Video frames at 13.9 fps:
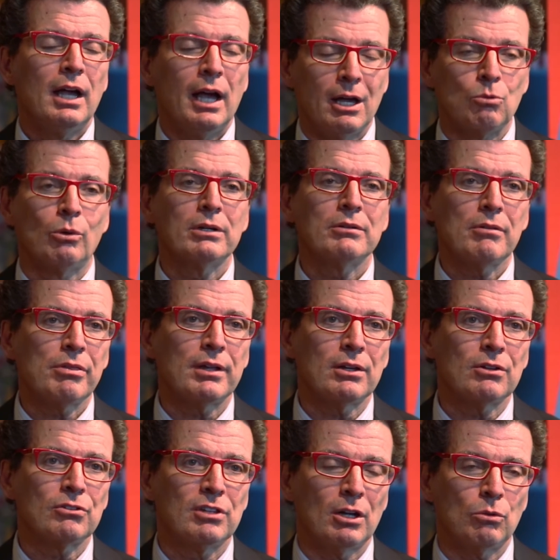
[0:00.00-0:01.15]
And one of the
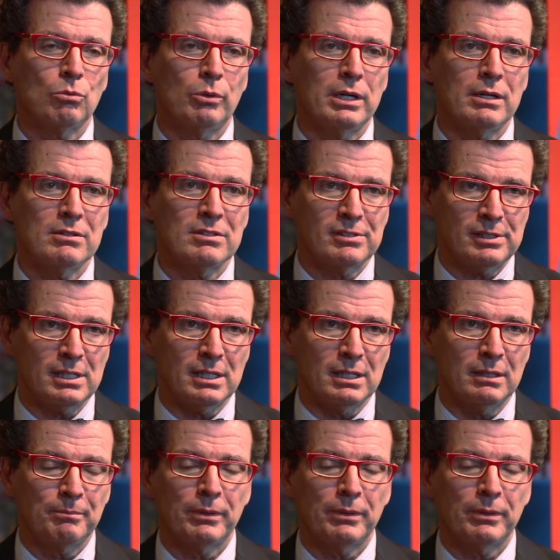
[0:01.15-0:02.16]
things that we see